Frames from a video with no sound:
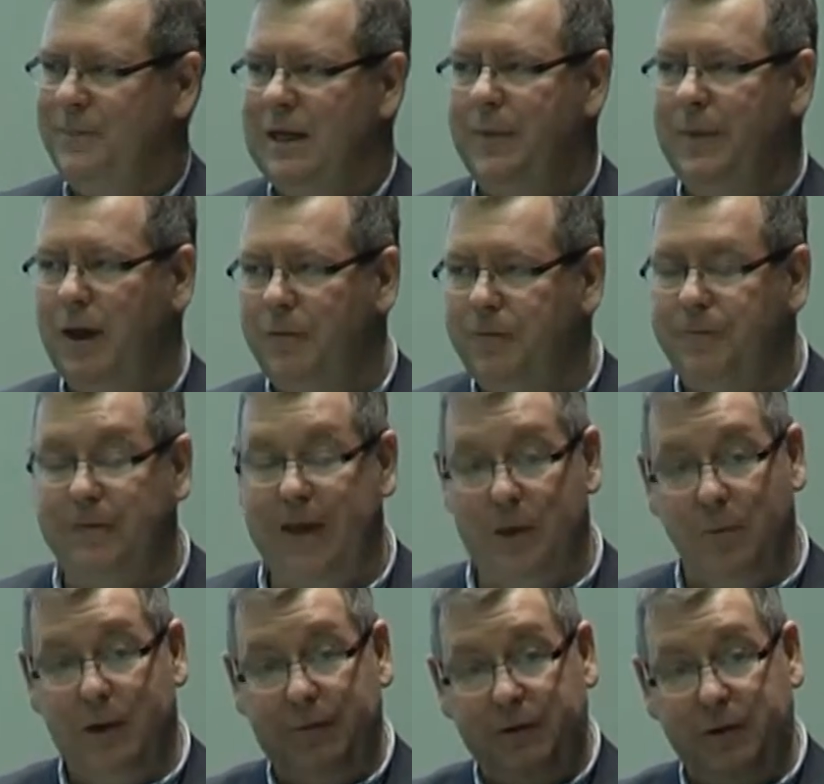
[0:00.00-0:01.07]
And they
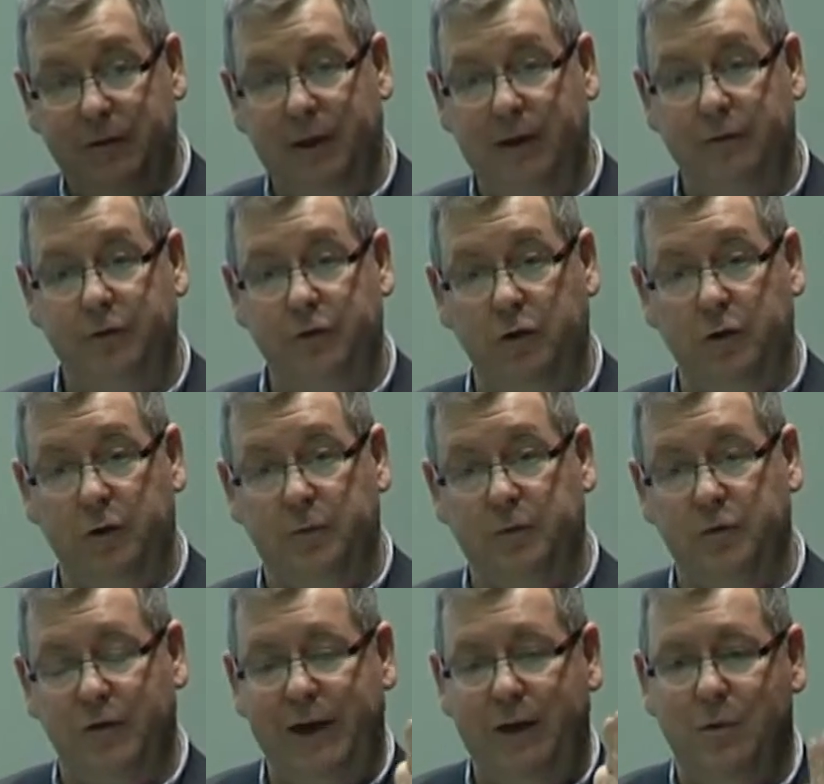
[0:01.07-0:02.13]
fit, if you think through the,
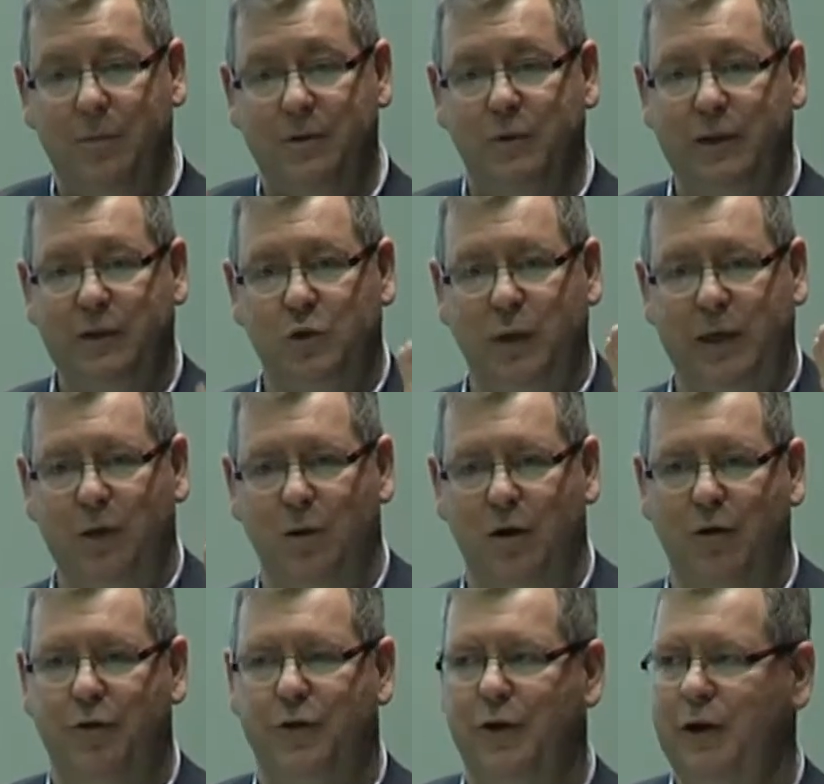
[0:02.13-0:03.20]
so anyone between 21
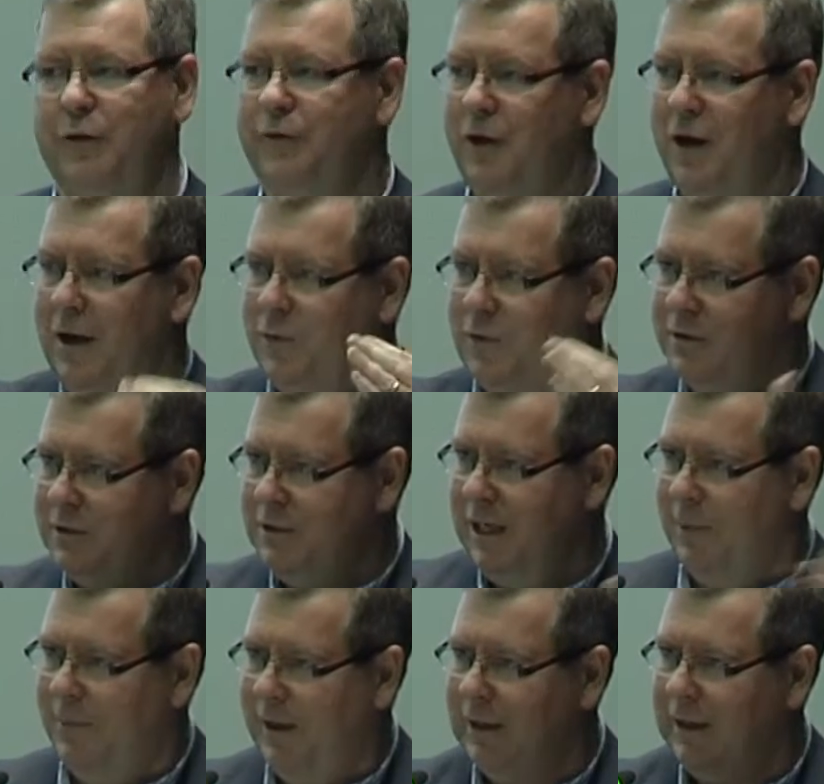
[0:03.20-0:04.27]
and 35 would
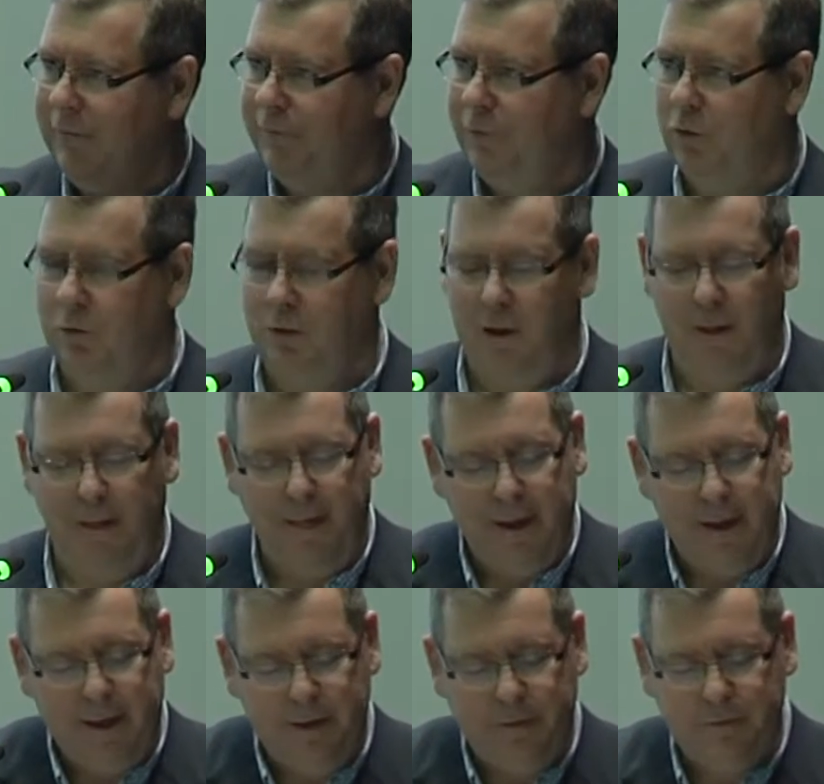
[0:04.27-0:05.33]
typically fall
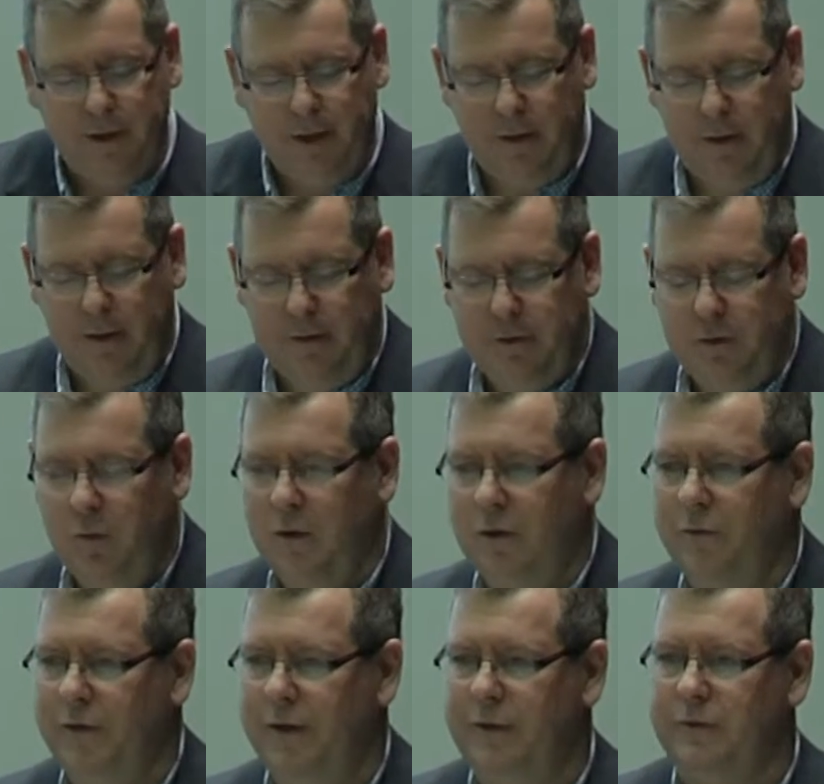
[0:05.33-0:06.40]
into one
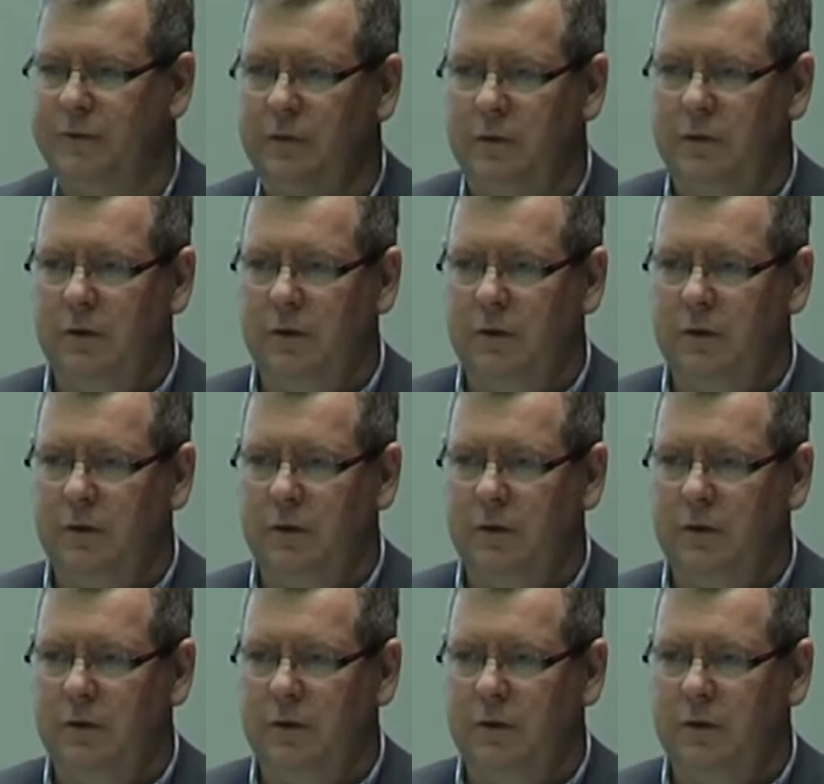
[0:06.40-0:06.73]
of these.